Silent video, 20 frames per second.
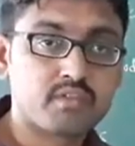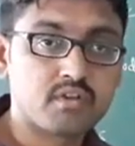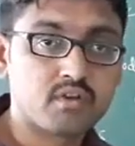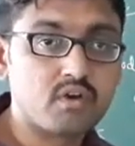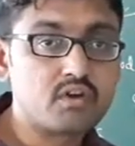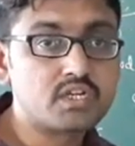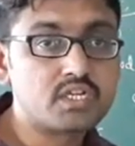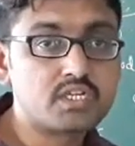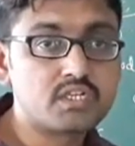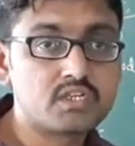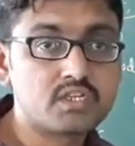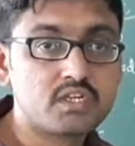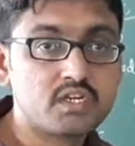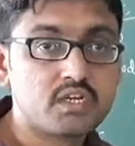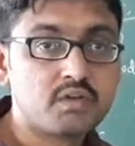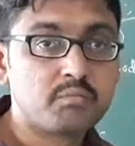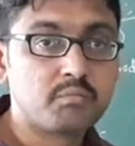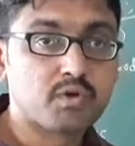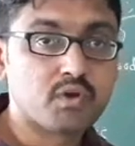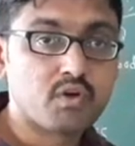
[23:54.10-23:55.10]
Got it?
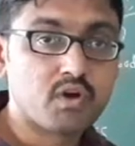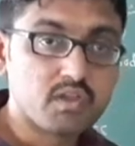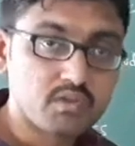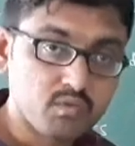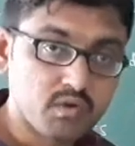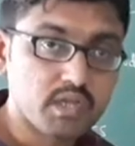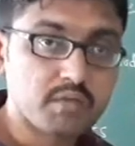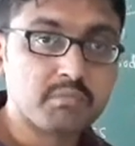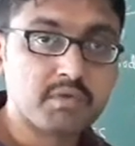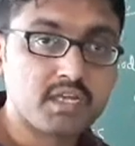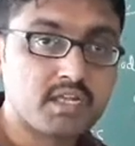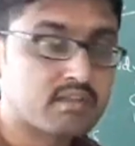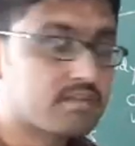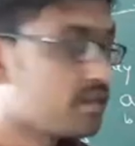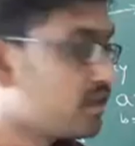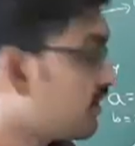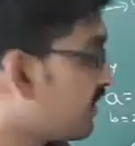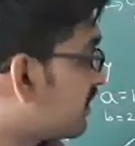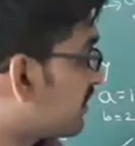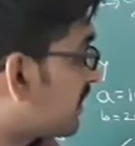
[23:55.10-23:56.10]
Because why means
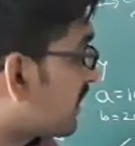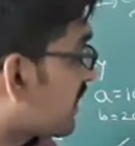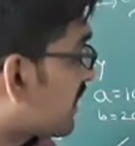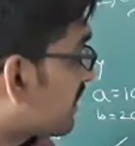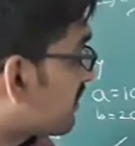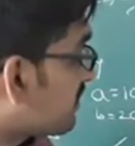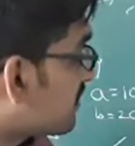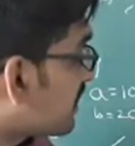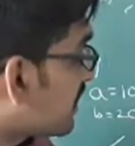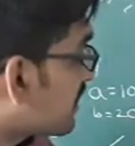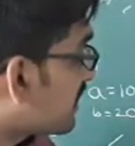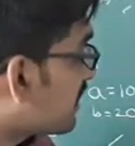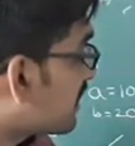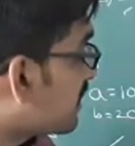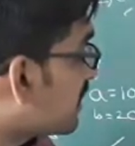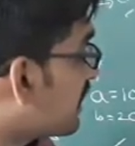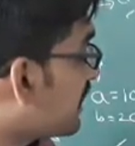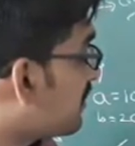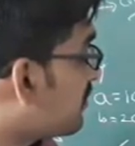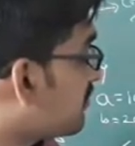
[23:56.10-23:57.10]
the constructor
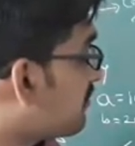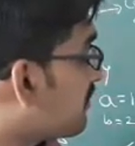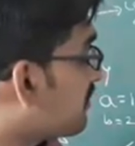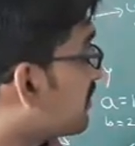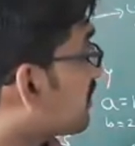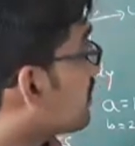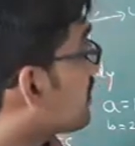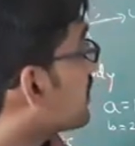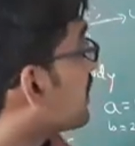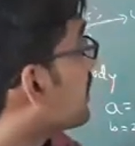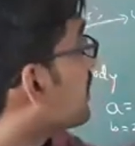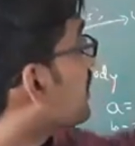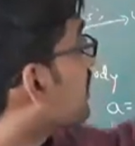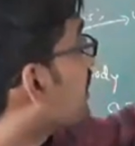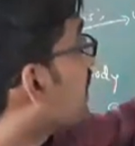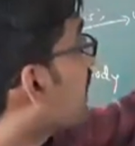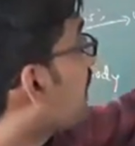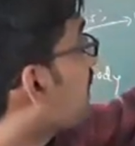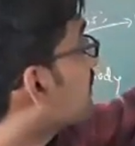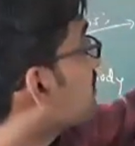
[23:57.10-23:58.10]
name then
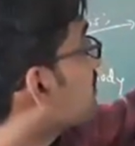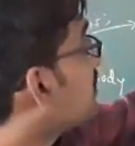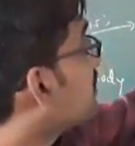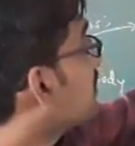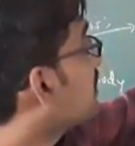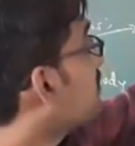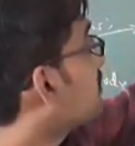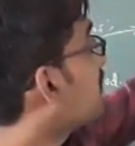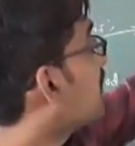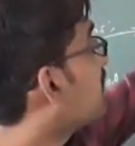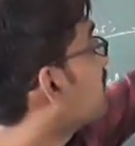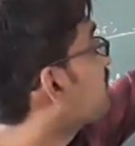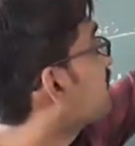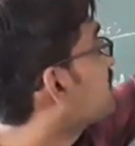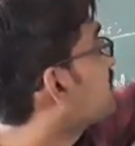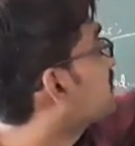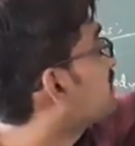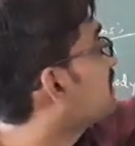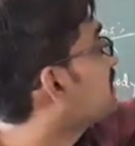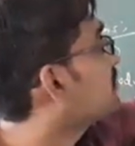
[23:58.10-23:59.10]
class name
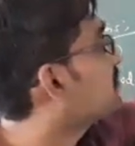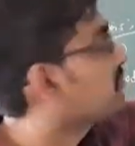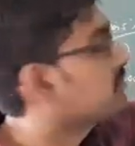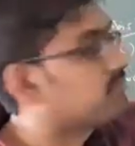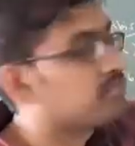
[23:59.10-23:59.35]
always same.